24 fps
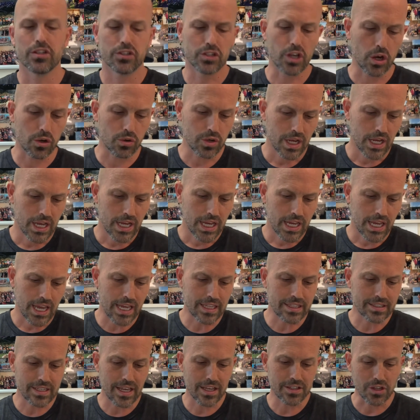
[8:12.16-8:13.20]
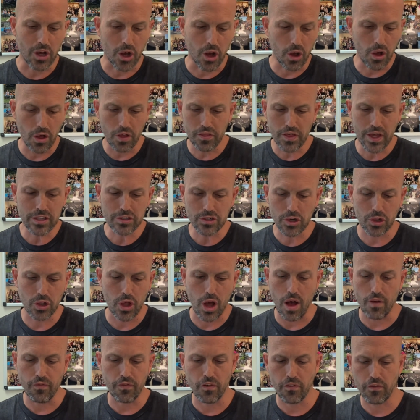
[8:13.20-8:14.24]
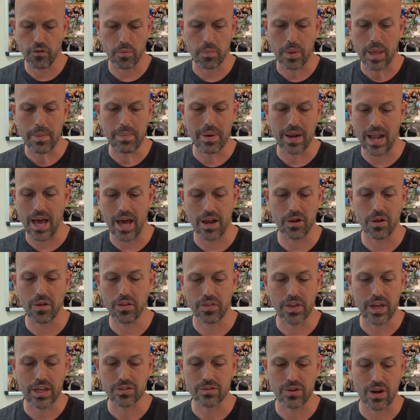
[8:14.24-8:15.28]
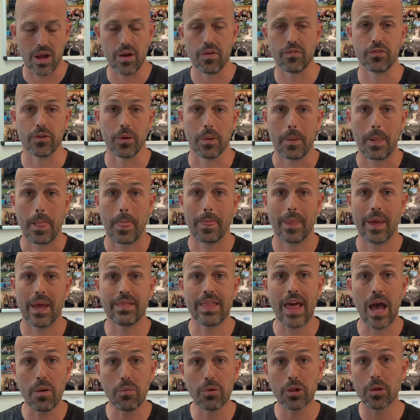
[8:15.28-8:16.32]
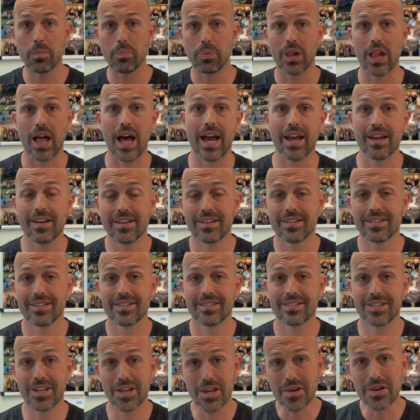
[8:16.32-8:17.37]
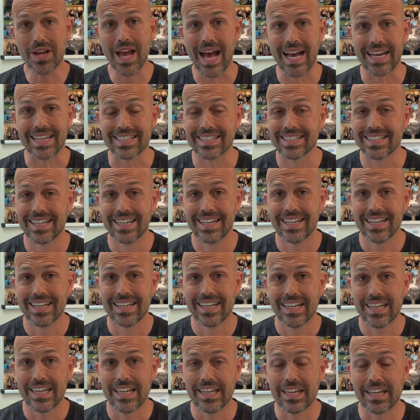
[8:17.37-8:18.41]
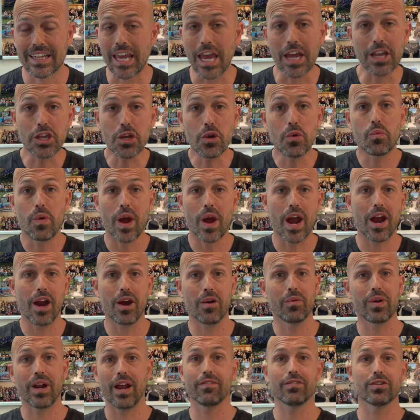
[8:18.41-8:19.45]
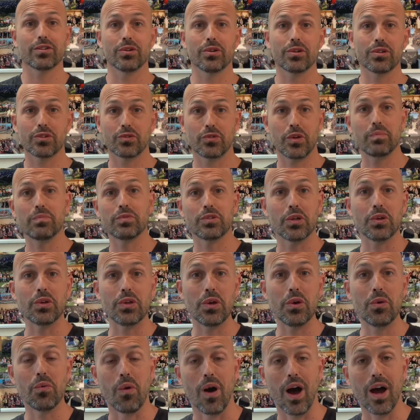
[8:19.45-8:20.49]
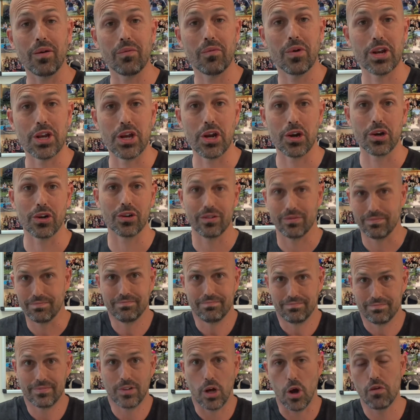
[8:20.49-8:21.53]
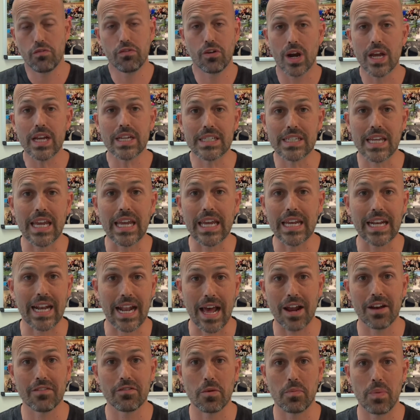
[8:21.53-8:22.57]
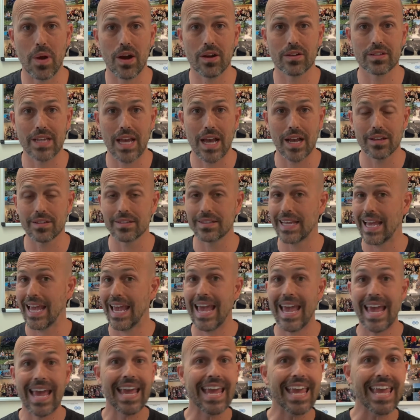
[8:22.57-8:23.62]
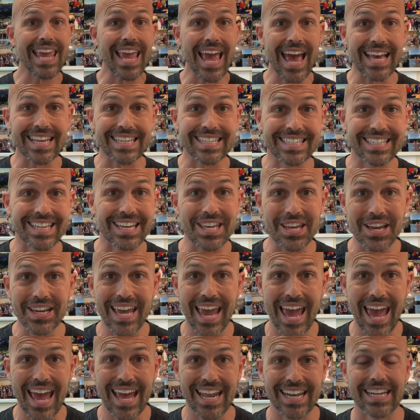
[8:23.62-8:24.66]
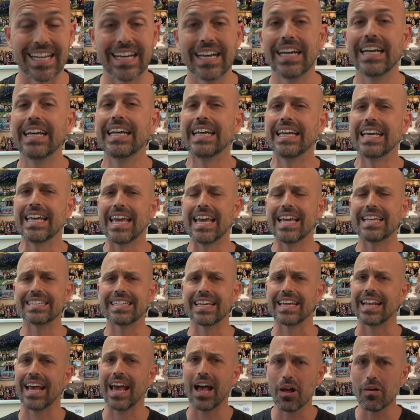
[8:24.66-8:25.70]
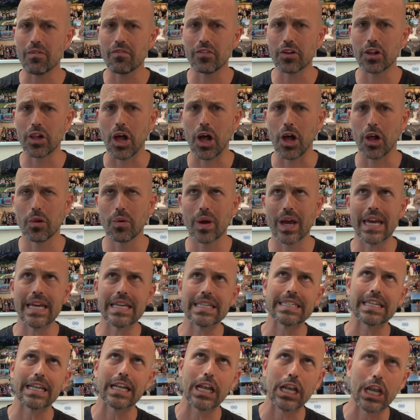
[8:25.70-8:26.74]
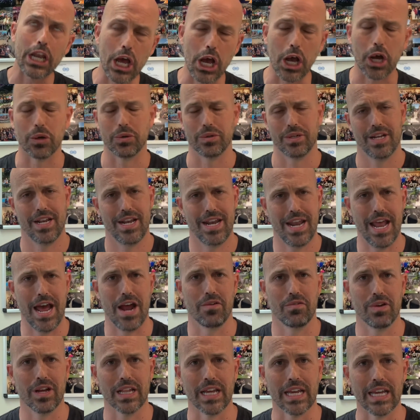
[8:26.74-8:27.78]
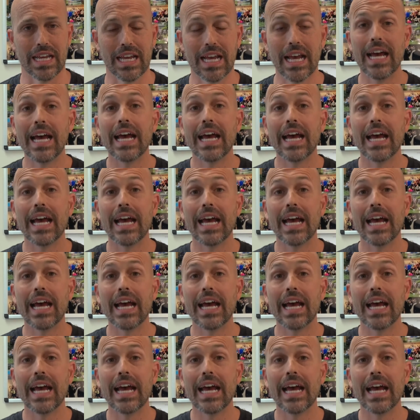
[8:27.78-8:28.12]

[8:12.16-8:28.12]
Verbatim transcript: So it says, All things are lawful for me, but not all things are helpful. And that will apply to you guys. Can you wear whatever sort of swimsuit you want when you're over 18 and out of your parents' house? Yes, you can. Is it helpful always? No, not really.